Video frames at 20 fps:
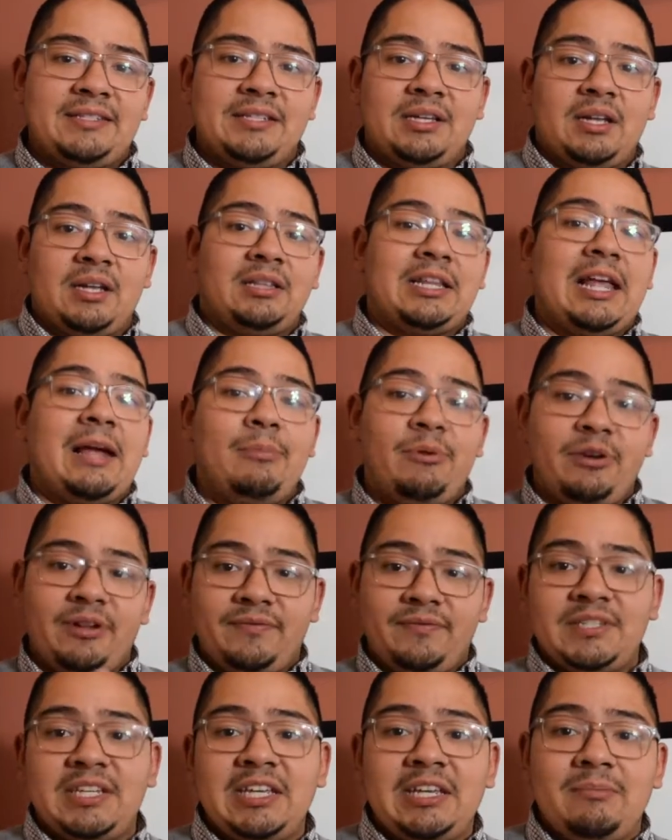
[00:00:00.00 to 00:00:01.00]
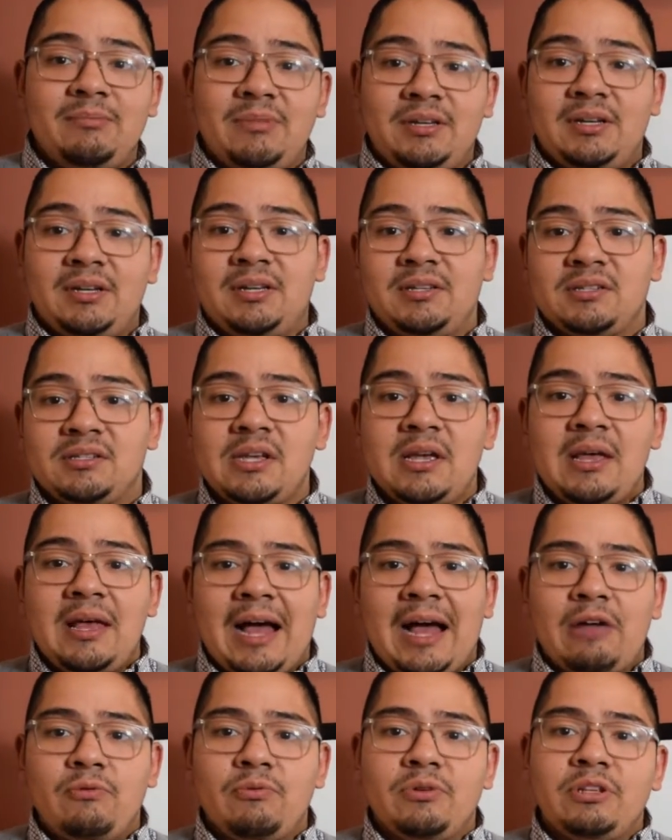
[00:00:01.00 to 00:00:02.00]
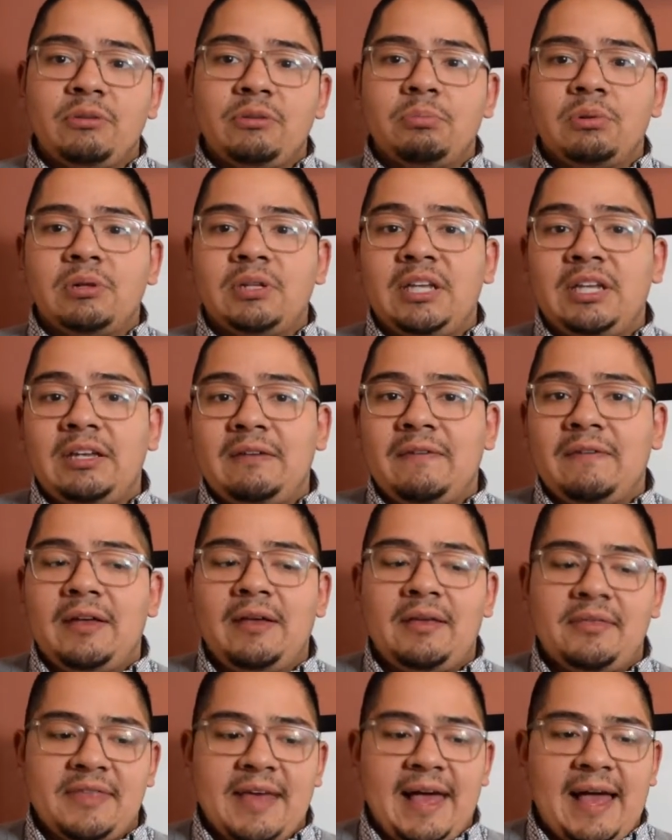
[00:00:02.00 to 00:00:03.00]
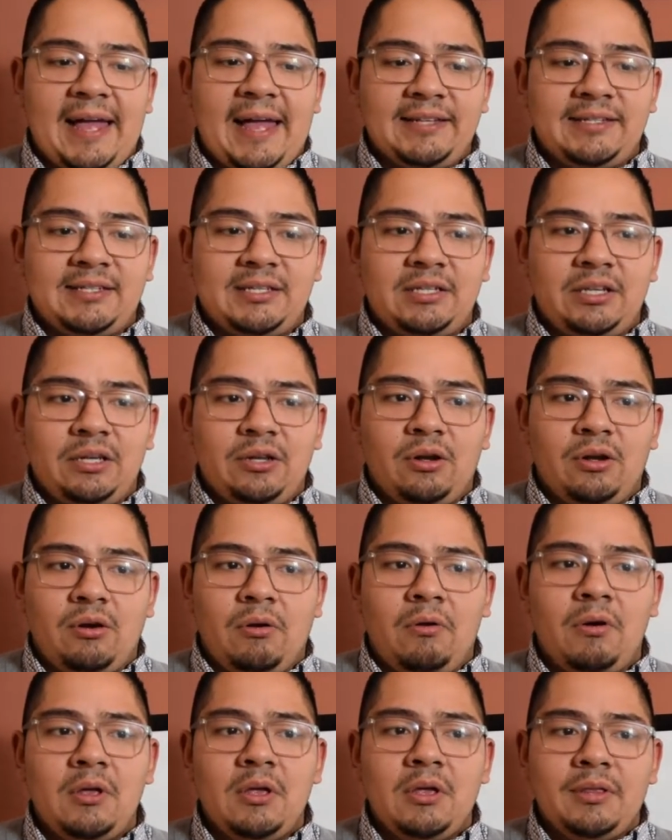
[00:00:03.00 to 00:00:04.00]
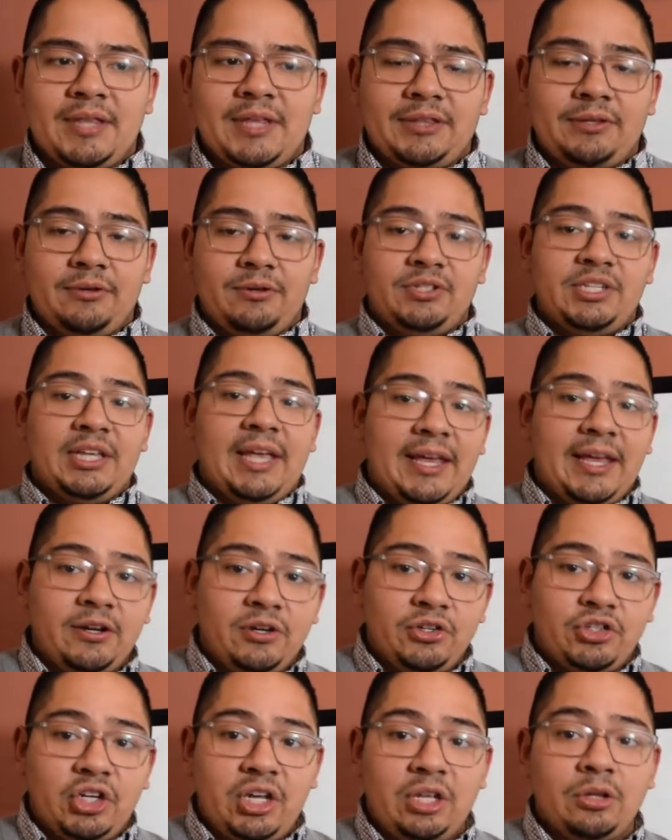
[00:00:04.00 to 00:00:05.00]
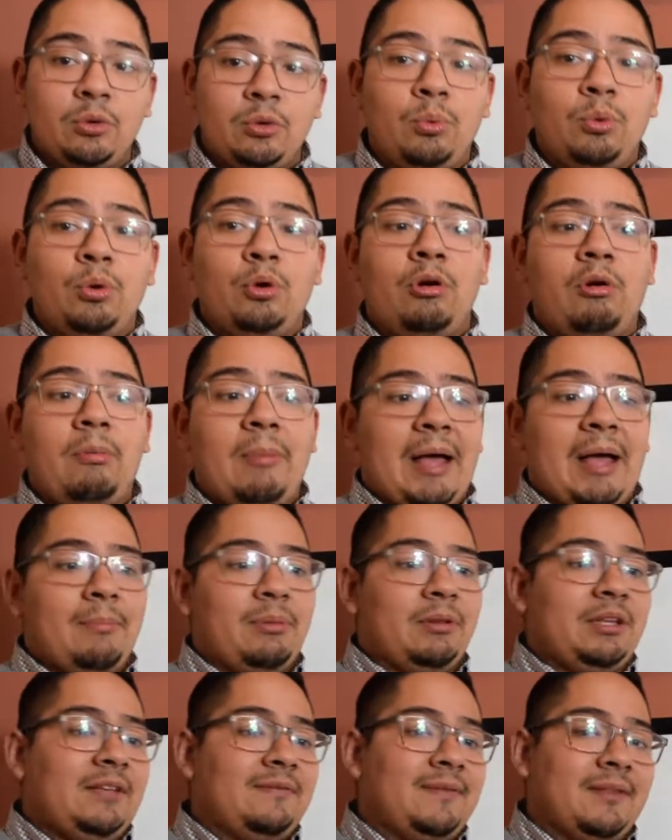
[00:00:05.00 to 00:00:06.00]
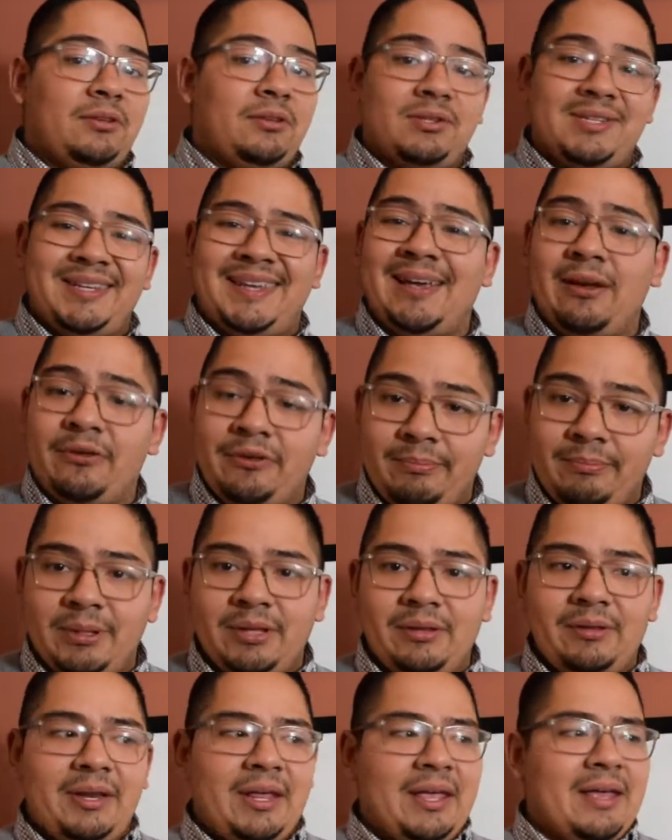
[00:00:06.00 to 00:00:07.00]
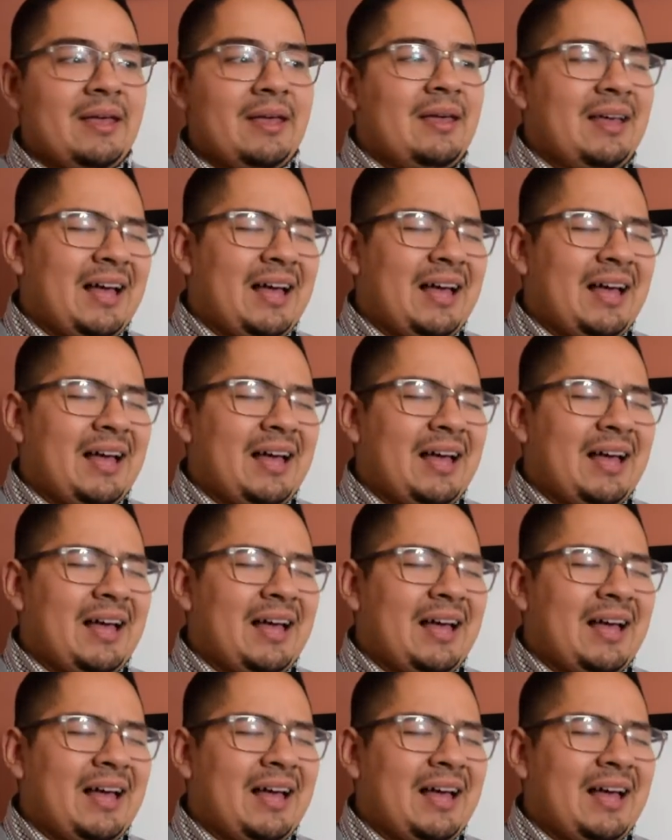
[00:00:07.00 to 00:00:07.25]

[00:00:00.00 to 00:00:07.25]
a collaborative team because I really believe that, you know, that there's energy in the room. I believe that there's accountability.